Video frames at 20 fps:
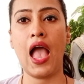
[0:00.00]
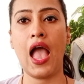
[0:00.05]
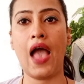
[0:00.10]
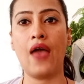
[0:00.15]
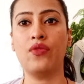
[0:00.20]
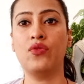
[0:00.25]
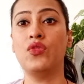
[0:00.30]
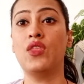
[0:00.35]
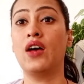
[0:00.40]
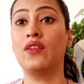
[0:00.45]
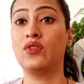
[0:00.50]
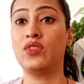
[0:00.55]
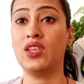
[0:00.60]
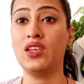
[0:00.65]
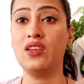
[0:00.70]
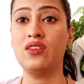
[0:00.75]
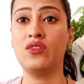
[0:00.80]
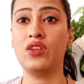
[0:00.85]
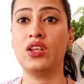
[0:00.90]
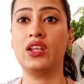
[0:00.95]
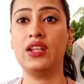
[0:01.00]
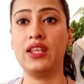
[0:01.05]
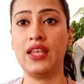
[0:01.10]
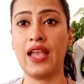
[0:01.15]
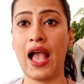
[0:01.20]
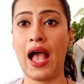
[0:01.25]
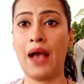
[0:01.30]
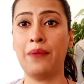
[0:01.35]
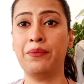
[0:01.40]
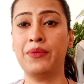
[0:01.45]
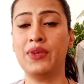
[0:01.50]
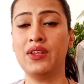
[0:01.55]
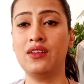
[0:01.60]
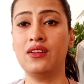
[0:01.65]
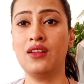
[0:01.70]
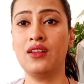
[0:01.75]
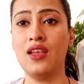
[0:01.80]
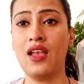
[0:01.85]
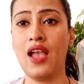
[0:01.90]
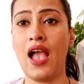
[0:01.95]
And nothing really
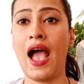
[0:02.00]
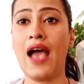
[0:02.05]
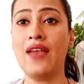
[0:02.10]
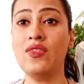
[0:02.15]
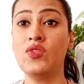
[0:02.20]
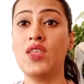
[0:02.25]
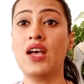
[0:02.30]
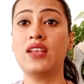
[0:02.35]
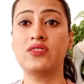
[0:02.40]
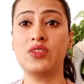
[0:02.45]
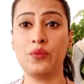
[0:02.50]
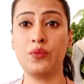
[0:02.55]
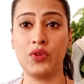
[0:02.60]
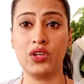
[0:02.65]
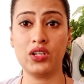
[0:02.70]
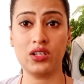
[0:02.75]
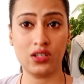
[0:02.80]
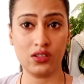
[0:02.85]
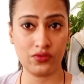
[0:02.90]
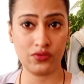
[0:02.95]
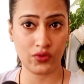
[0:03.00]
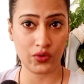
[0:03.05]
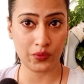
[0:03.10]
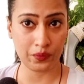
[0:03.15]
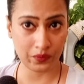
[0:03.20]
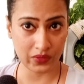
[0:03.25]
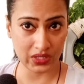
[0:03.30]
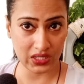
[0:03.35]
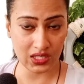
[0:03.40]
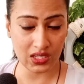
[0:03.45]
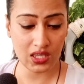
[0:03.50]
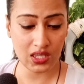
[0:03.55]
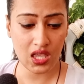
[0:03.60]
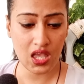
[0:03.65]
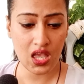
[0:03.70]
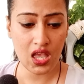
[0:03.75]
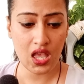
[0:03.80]
happened. And that's a miracle for me.